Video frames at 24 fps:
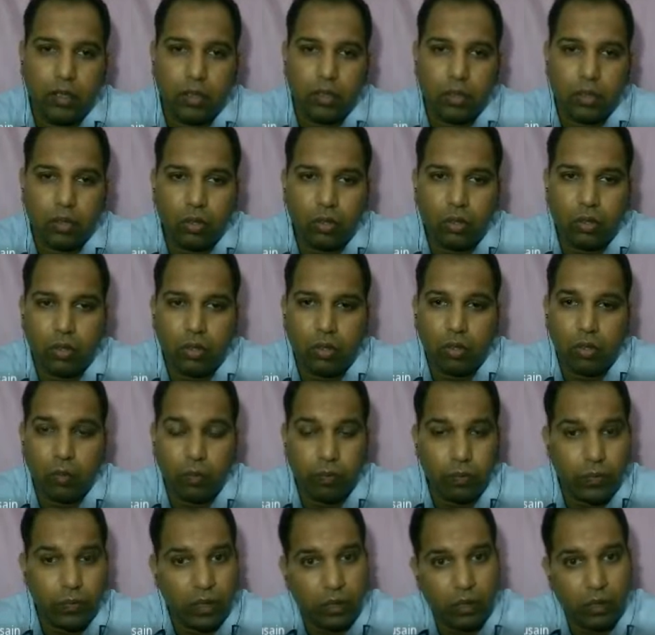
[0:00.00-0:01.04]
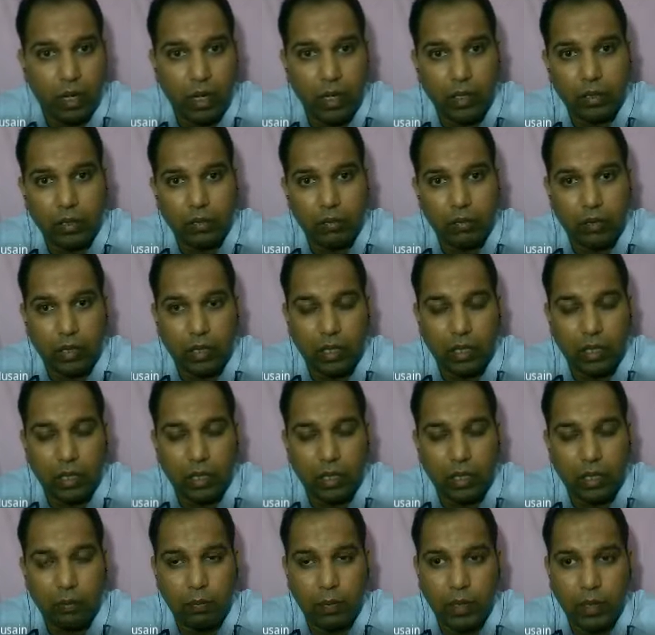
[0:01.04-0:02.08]
So that
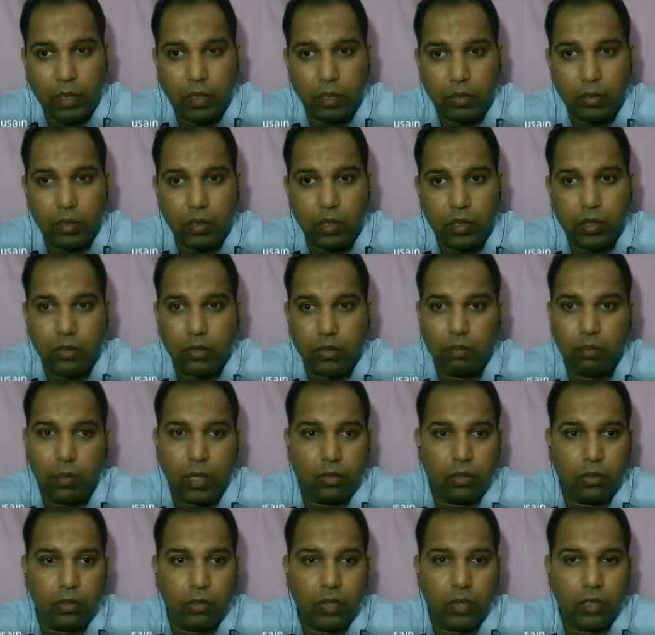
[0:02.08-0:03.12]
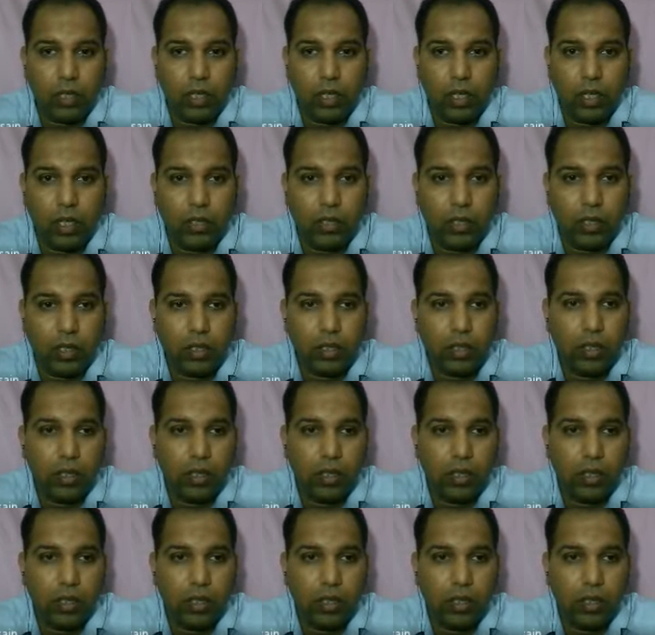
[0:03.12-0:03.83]
particular pathogenic agent